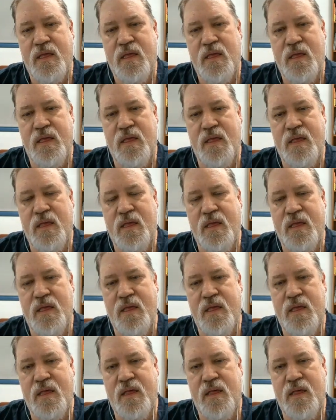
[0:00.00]

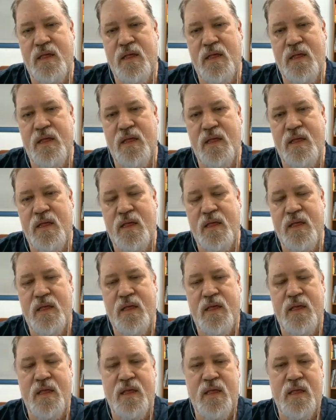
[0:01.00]

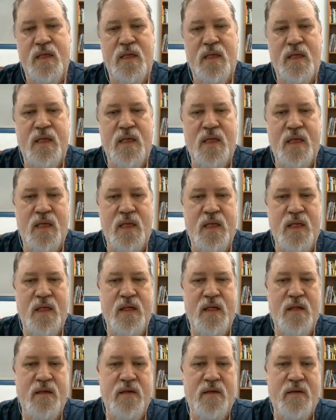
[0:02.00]

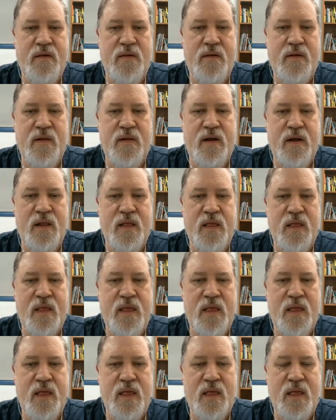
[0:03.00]

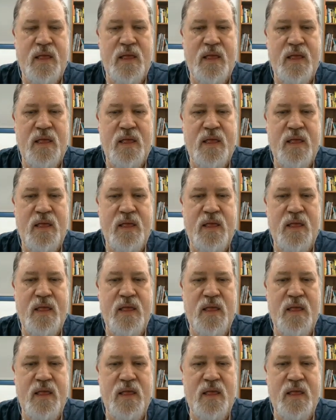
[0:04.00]

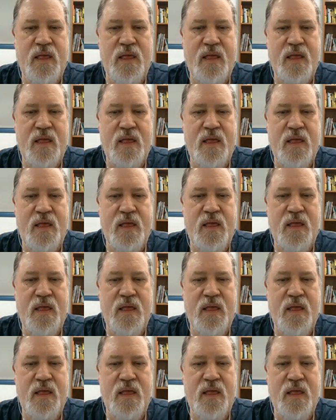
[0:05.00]
The person shown says nothing.